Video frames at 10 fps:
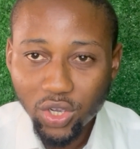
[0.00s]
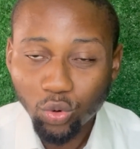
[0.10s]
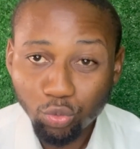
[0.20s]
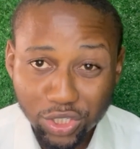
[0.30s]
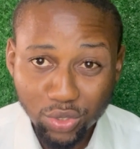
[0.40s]

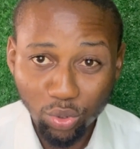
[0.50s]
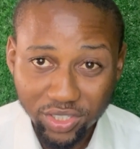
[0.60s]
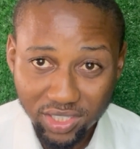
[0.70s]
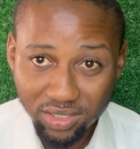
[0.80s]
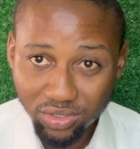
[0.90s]
Which
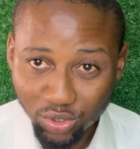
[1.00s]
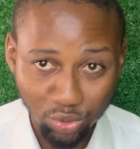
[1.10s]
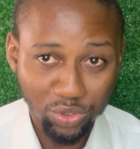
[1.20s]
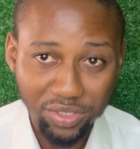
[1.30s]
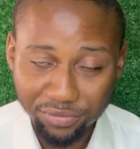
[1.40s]
one
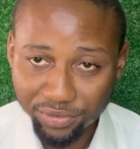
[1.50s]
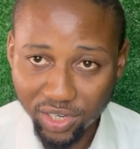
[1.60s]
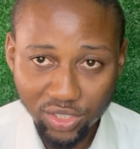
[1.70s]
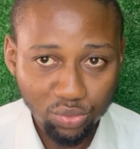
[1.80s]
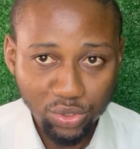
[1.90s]
should you
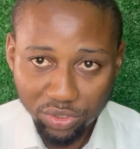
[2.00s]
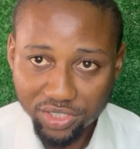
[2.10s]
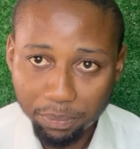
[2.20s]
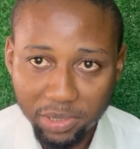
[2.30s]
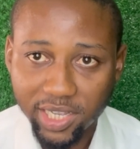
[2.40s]
invest? Which one is
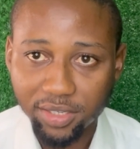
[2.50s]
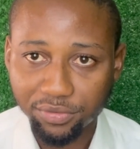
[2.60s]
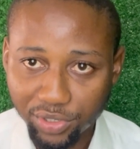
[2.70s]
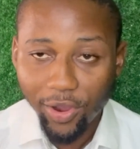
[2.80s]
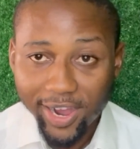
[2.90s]
a better investment?